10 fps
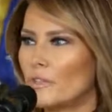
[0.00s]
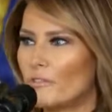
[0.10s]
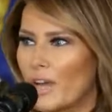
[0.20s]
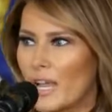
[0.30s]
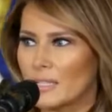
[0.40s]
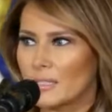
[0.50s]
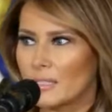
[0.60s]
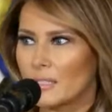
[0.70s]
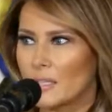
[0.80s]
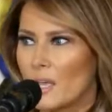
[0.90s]
with your
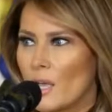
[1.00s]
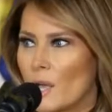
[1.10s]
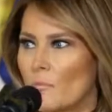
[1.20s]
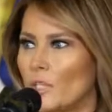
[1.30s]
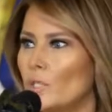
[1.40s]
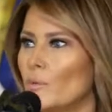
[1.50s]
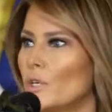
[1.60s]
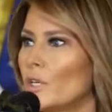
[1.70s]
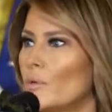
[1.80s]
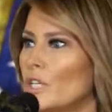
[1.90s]
friends, but you
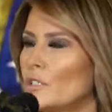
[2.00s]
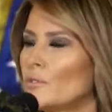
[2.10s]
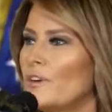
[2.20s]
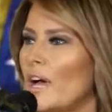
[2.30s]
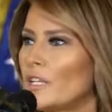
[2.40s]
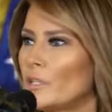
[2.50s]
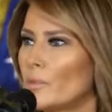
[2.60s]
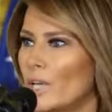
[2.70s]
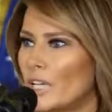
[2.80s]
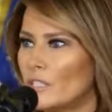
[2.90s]
were quick to find
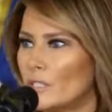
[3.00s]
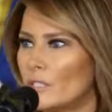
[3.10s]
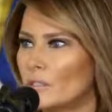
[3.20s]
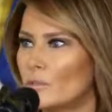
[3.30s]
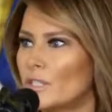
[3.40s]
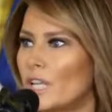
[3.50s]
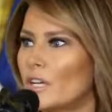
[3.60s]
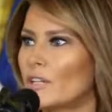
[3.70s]
new ways to stay